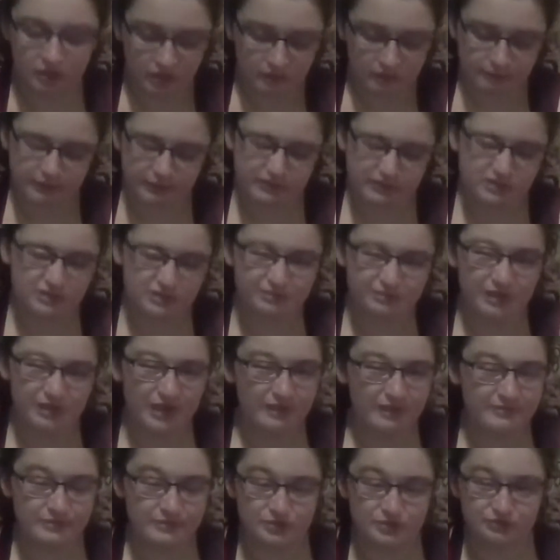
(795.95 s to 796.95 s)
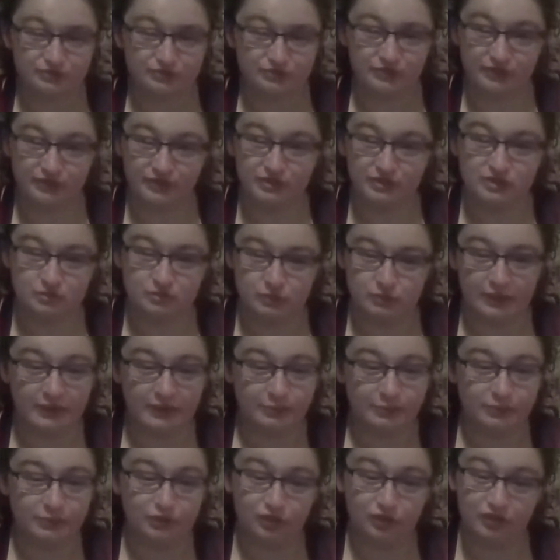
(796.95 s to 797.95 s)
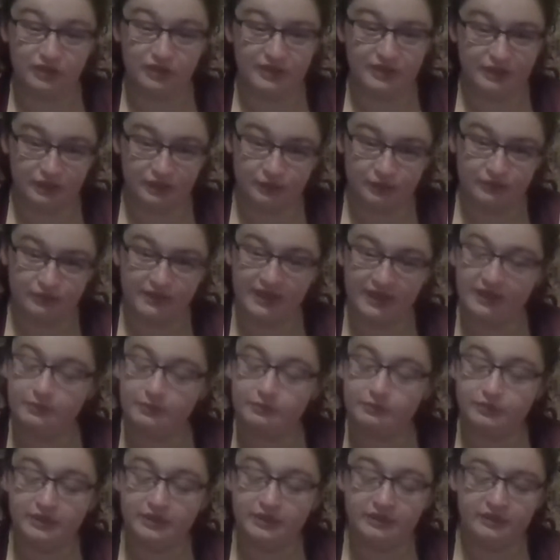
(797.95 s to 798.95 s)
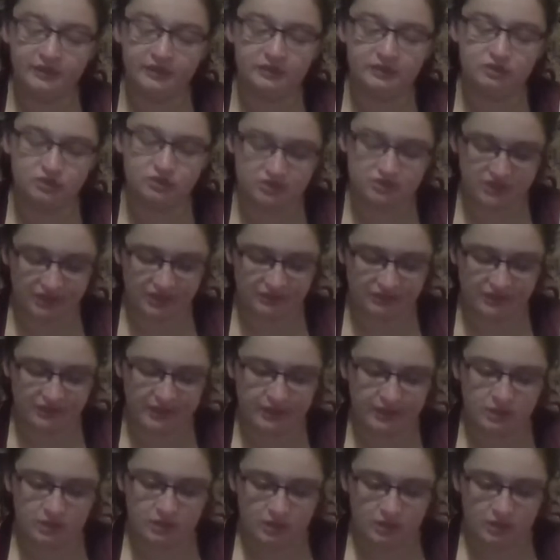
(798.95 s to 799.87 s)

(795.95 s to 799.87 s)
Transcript: But sometimes you really just want them to look cute, and I completely understand that.